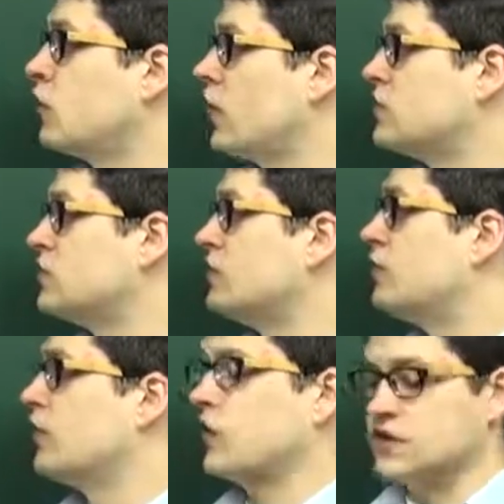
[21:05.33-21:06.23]
the question
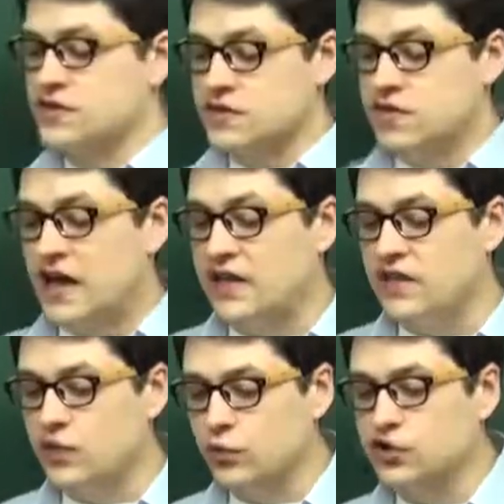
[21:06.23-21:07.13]
first
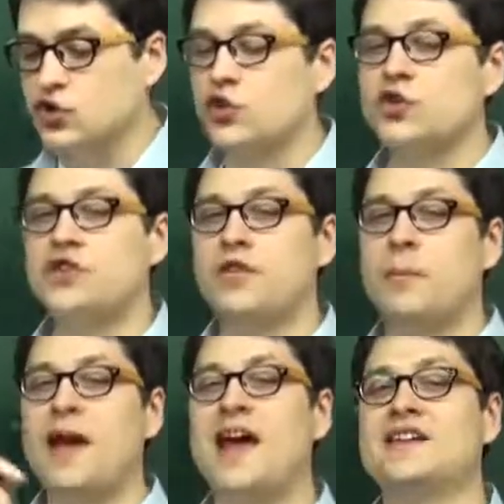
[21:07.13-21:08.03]
and then return to the
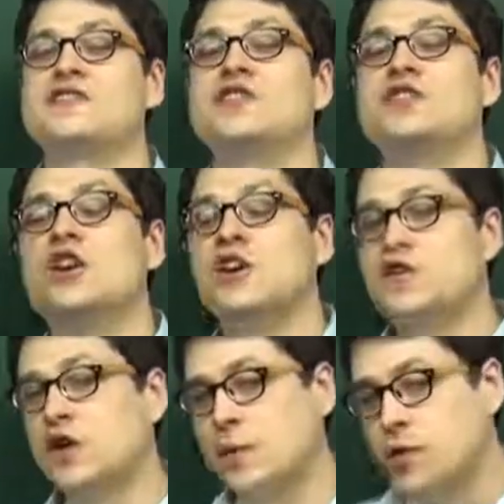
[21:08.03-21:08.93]
passage
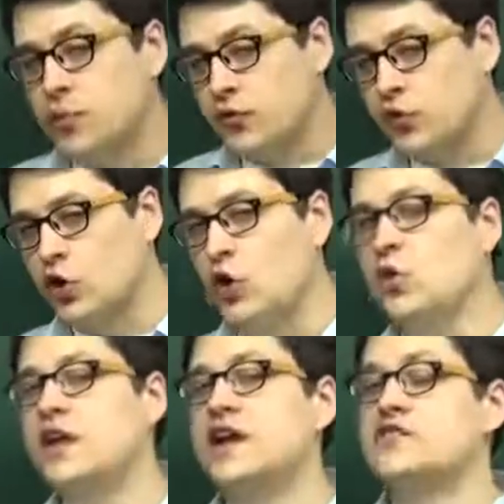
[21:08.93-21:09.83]
to come up with your
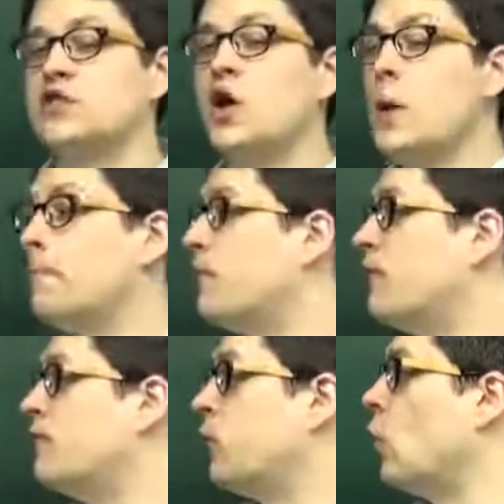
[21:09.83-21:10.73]
own answer
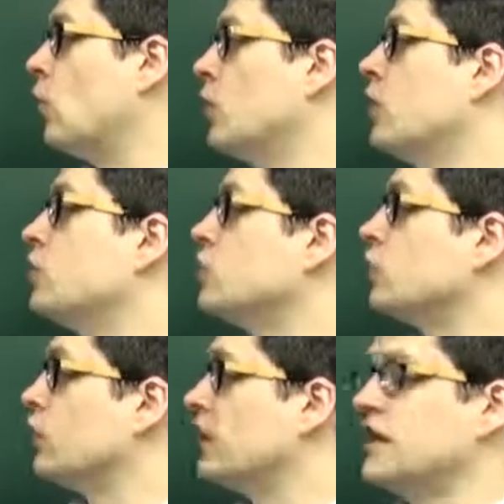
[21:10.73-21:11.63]
before
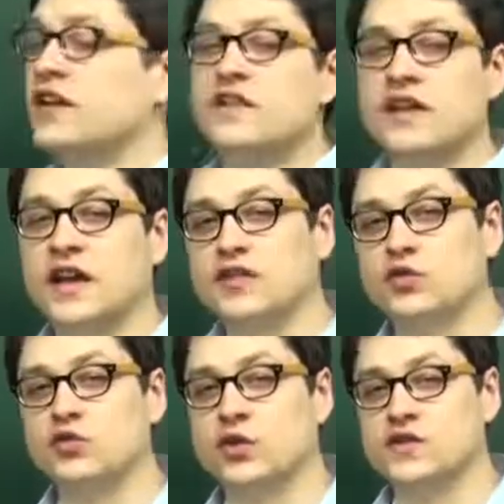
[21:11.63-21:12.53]
you read the
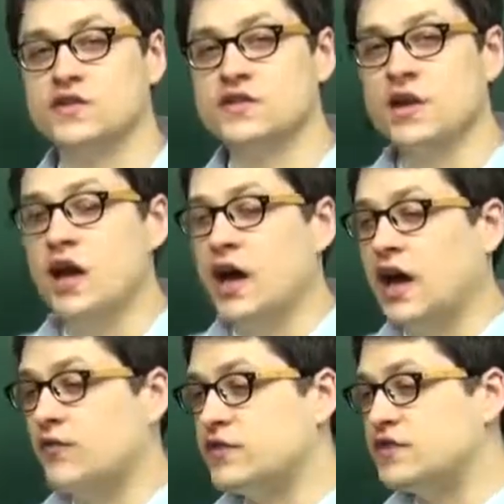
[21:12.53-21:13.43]
answer choices.
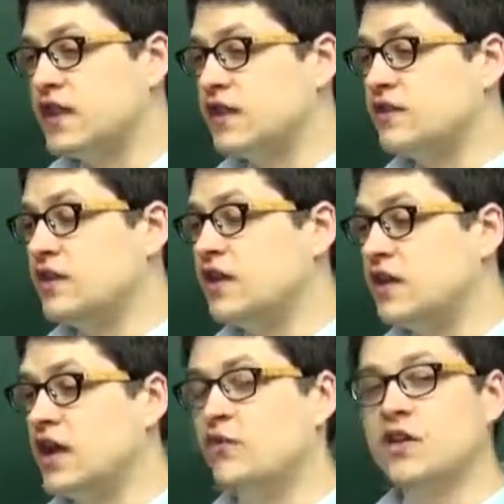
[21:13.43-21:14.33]
I've said it
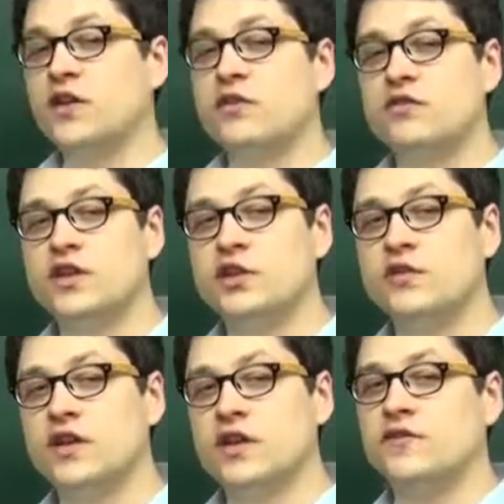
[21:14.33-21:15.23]
in every other
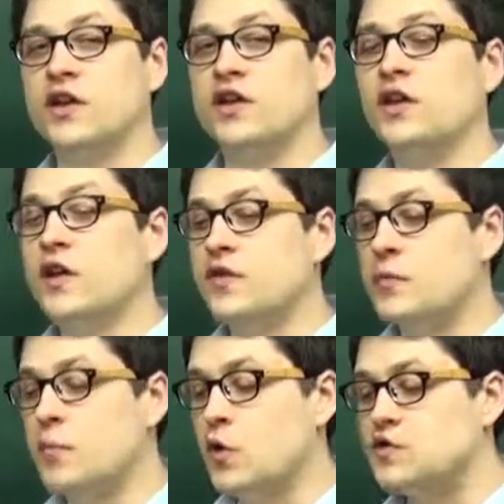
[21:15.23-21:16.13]
video that I've done.
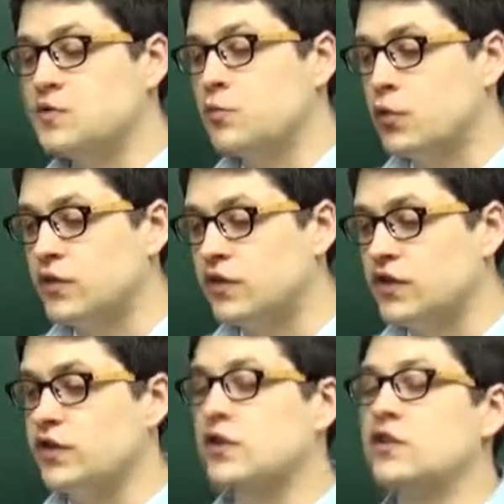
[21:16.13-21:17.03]
The most important
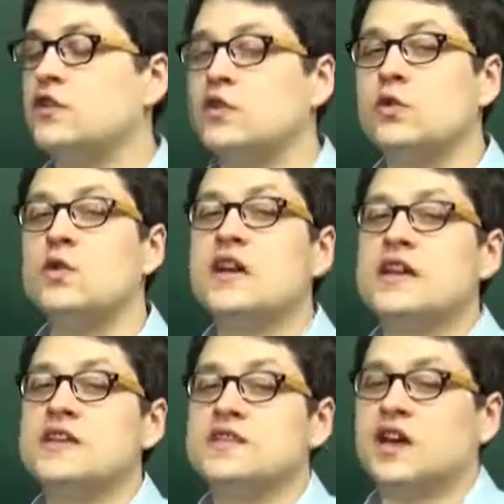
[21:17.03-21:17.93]
thing you can do
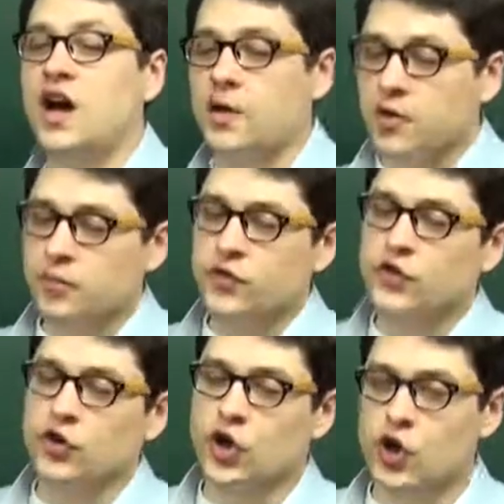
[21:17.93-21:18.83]
is come up
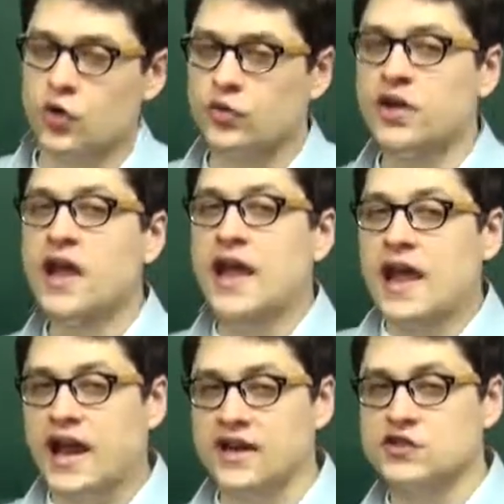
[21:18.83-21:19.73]
with your own
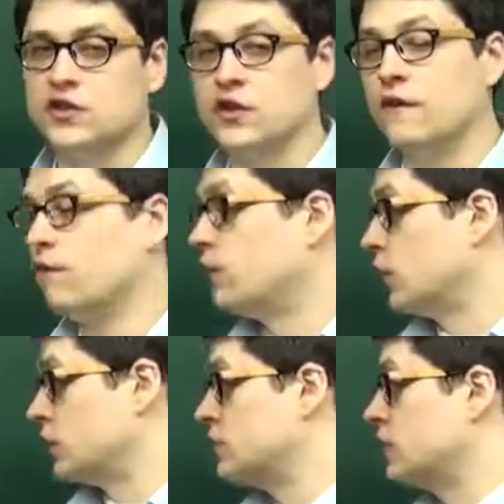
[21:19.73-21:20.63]
answer
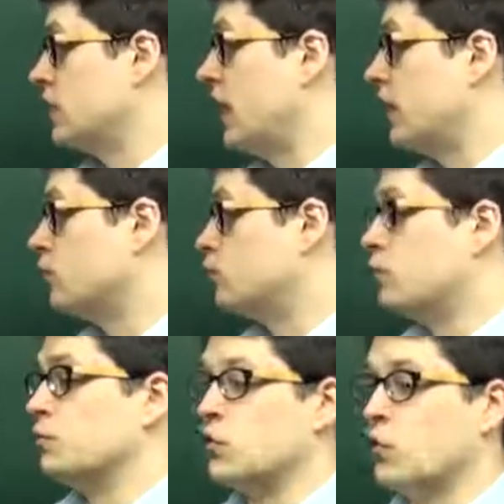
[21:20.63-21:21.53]
first. I'm
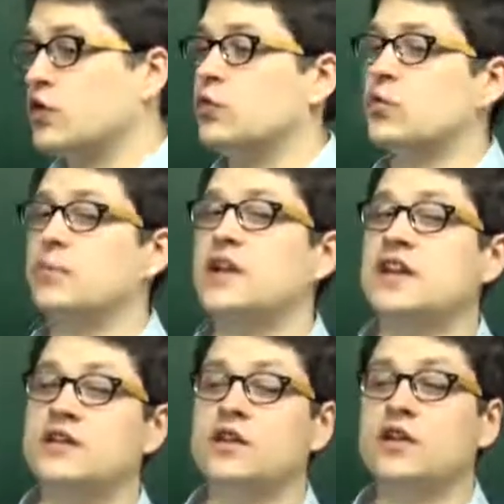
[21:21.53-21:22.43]
going to repeat
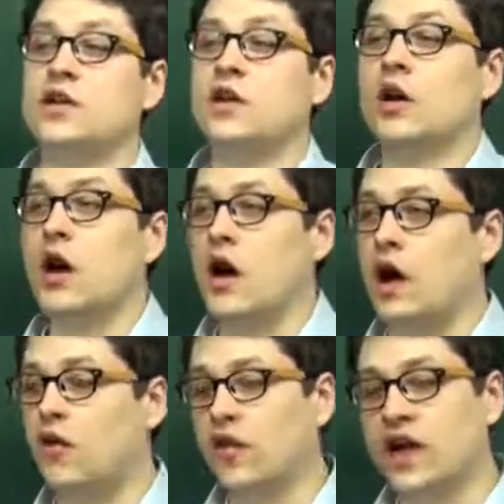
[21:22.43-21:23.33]
it
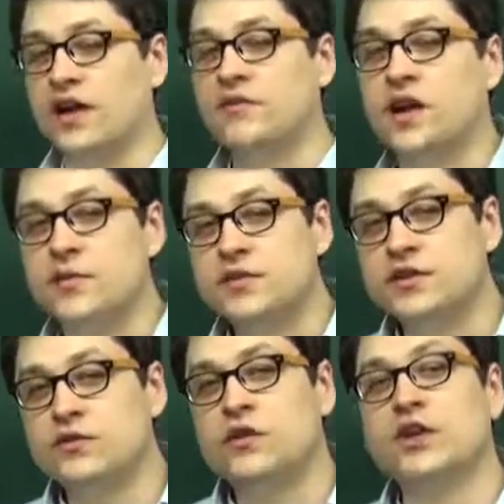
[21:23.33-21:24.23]
a lot of times in
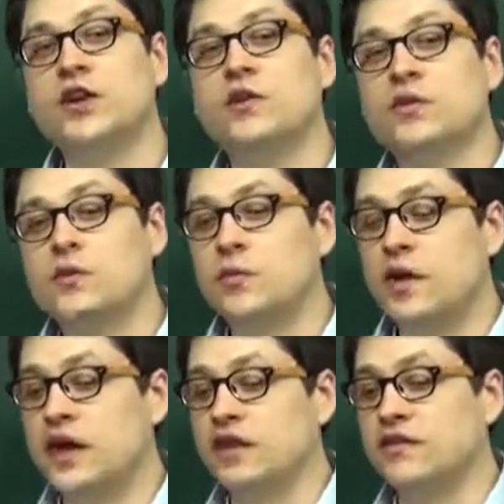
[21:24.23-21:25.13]
these videos,
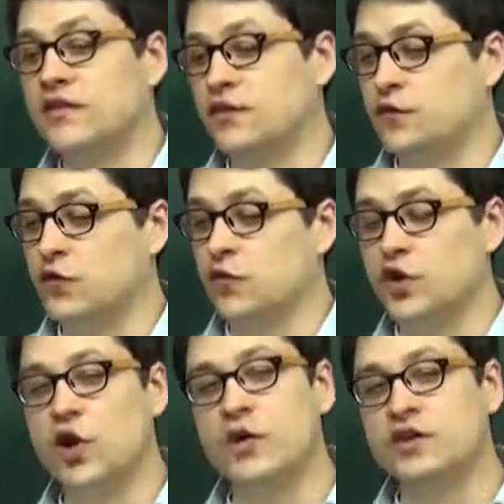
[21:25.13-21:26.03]
and if you
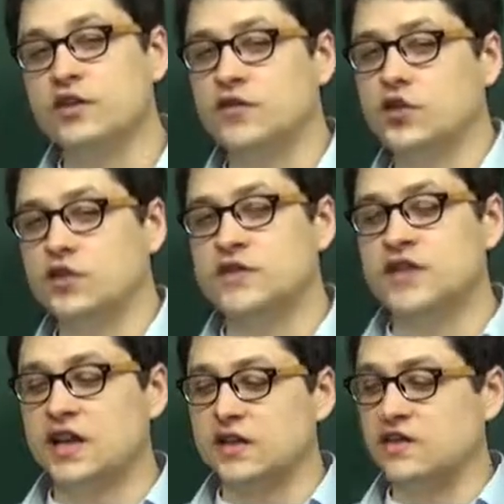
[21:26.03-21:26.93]
know it, if you
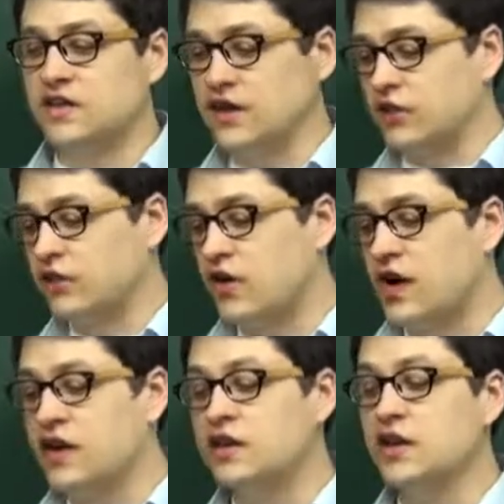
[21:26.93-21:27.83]
understand it, that's
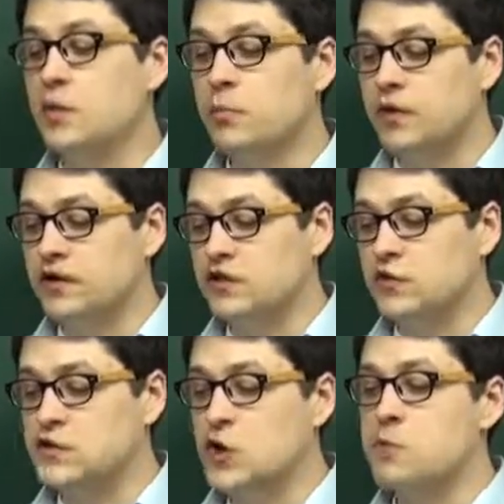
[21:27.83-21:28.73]
fine, but it's
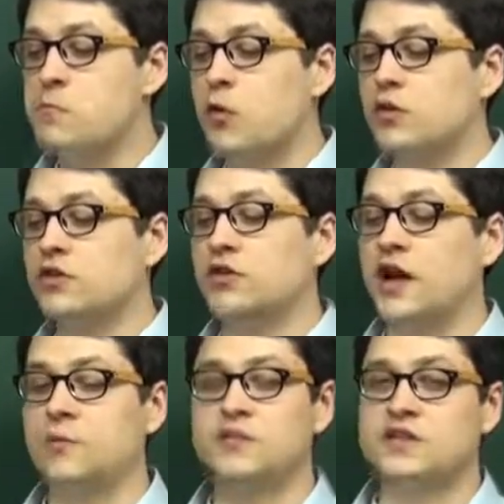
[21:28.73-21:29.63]
so important,
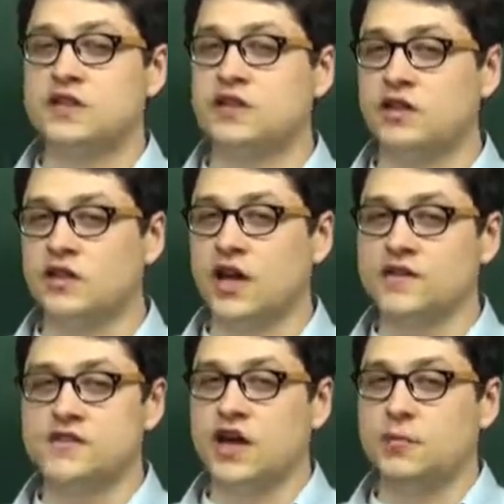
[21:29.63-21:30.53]
I'm just gonna
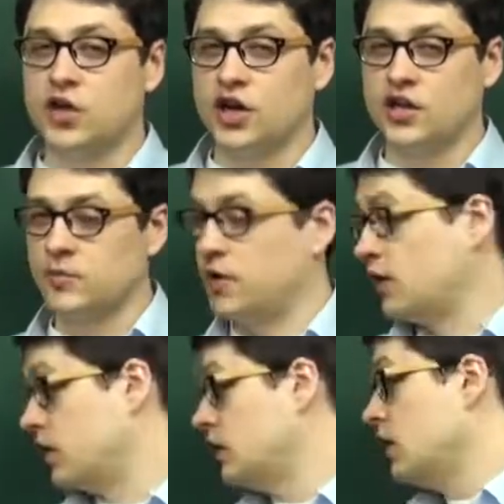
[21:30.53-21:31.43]
not stop talking
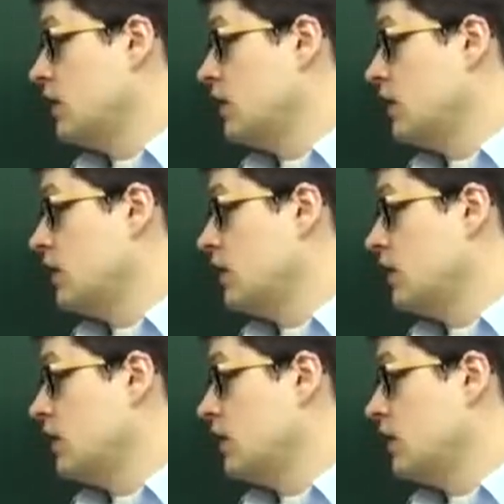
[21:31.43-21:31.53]
about it.